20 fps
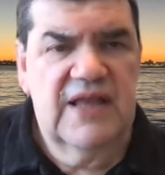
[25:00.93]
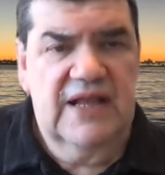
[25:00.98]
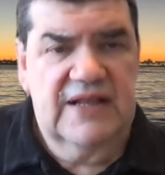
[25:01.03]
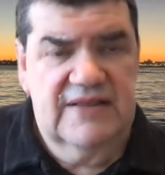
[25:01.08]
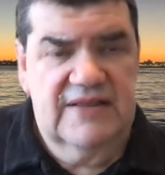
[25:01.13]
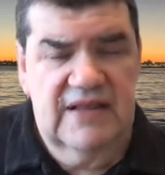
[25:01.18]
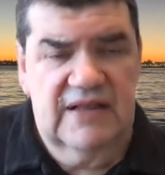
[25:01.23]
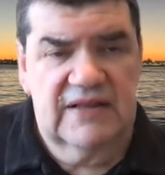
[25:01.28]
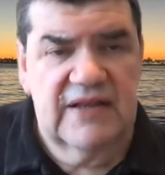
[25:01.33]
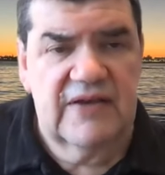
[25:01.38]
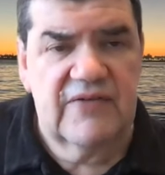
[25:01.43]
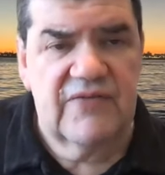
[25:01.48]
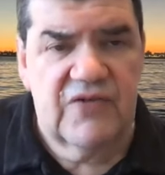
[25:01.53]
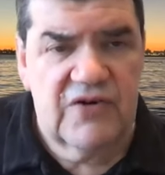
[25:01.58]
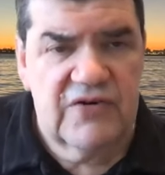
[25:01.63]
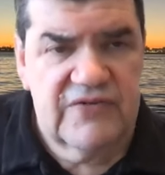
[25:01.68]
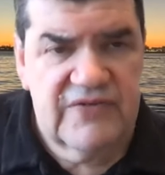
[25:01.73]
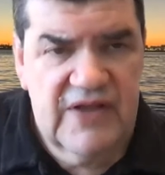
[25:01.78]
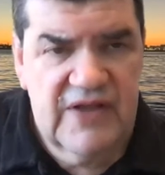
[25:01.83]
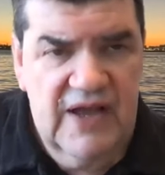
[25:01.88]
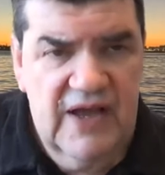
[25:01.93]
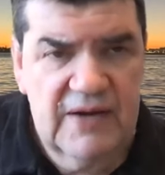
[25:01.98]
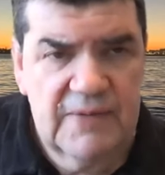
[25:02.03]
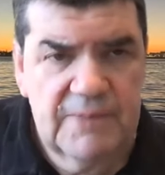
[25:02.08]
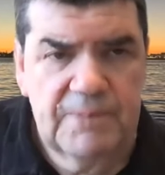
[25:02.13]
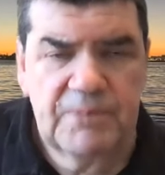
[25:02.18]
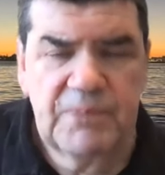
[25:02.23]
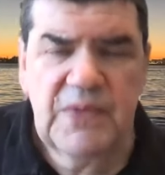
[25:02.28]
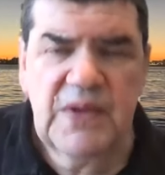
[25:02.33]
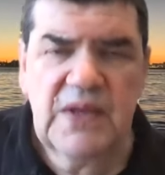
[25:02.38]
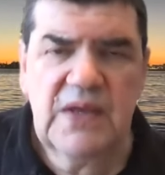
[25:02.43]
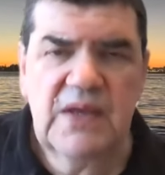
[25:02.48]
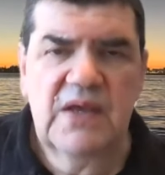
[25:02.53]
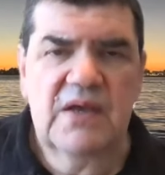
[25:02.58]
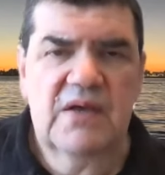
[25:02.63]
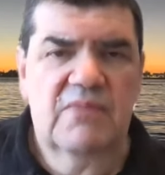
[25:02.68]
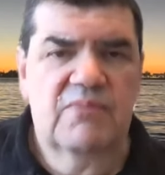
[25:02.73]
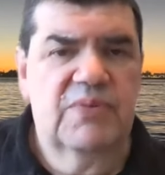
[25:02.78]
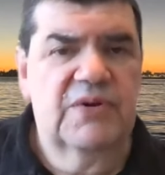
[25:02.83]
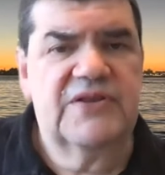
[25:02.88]
that delivers that.
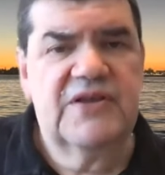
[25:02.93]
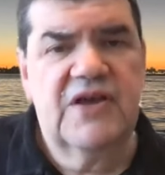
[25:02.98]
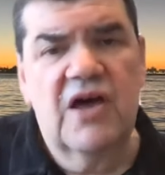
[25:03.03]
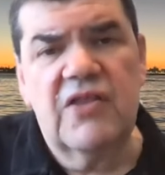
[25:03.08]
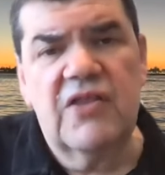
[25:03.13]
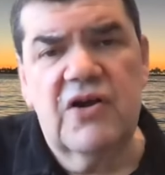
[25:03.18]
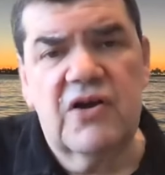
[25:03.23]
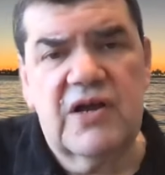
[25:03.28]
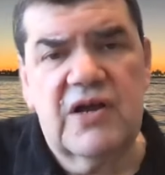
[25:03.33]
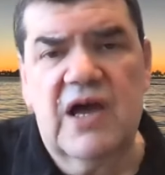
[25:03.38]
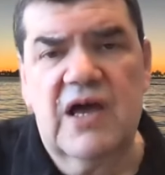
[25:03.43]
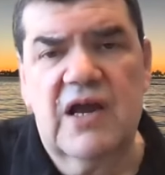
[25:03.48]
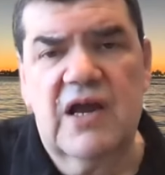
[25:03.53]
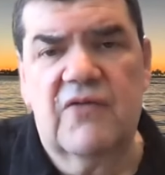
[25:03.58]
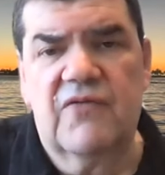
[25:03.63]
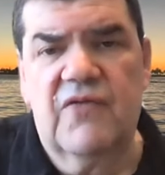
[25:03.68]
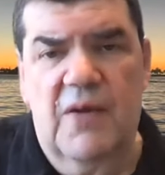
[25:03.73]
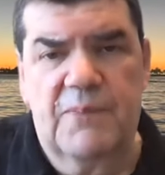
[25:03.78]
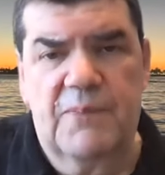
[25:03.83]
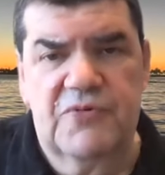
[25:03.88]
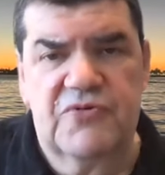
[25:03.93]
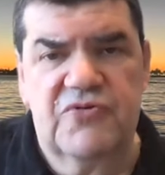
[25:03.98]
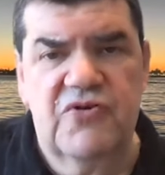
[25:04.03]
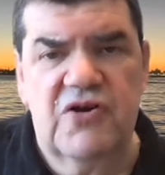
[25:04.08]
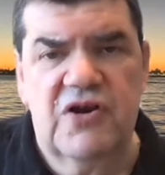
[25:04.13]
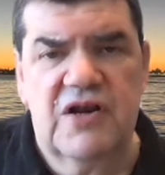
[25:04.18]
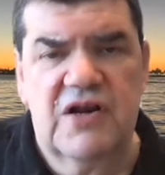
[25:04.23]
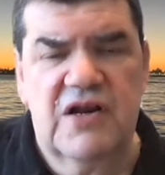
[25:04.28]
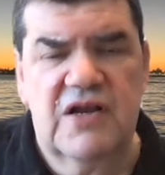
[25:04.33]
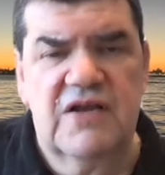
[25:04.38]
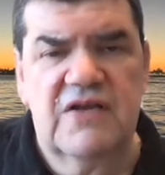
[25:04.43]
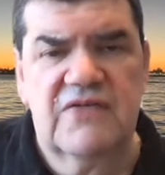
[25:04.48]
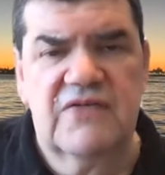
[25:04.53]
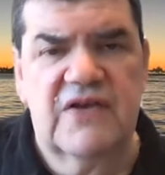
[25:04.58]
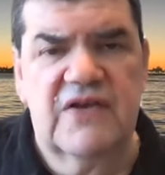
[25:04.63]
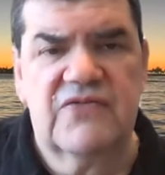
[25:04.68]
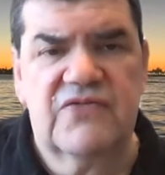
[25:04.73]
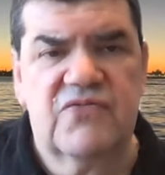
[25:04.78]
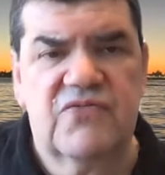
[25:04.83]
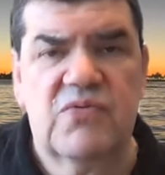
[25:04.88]
But the other kind of
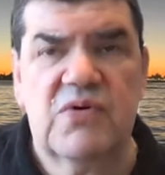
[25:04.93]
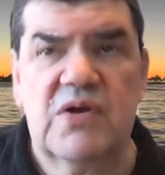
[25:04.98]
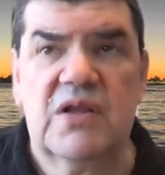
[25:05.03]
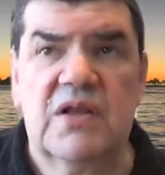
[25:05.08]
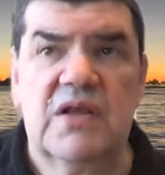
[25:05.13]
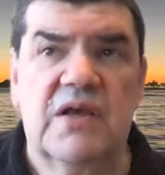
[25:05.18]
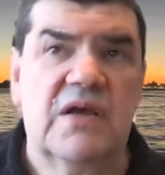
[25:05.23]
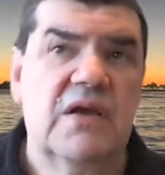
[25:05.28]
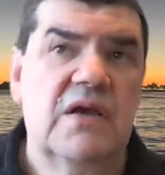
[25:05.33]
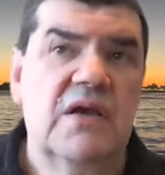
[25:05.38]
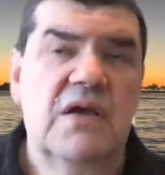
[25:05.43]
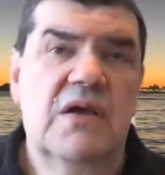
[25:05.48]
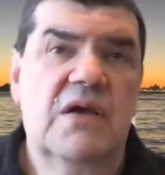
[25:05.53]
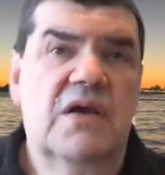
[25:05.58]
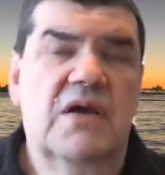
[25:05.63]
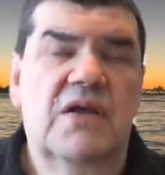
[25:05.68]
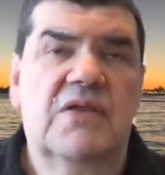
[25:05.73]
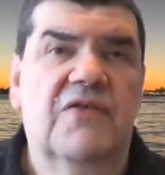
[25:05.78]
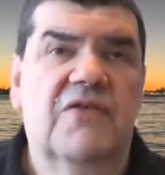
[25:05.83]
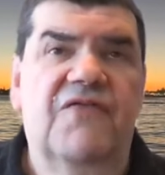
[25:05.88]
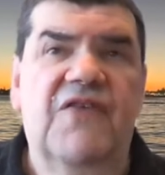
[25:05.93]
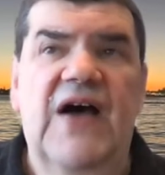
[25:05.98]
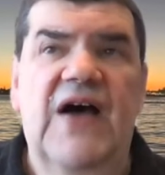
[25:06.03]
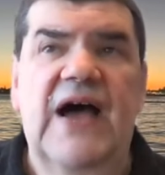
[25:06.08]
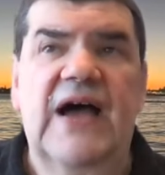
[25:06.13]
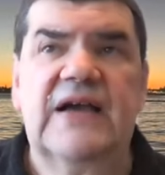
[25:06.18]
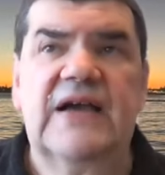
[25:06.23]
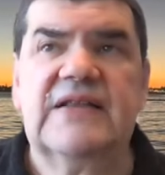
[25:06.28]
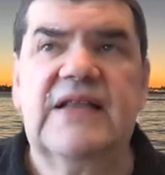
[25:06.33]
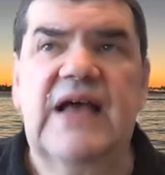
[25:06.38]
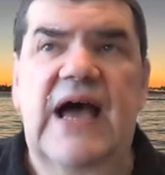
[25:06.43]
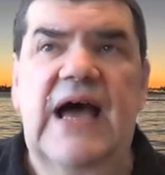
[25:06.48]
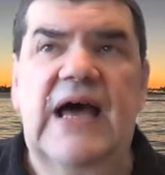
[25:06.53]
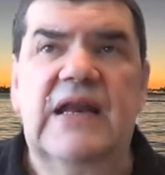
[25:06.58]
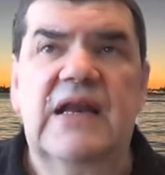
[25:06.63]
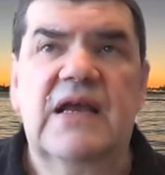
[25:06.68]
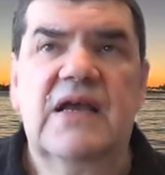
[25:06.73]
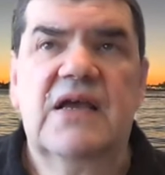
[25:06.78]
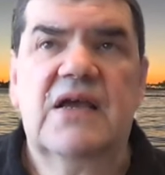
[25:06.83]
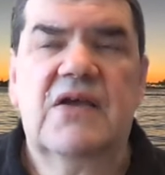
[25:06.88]
opportunities is really the fact
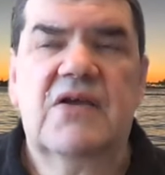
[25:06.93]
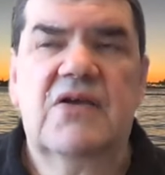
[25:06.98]
that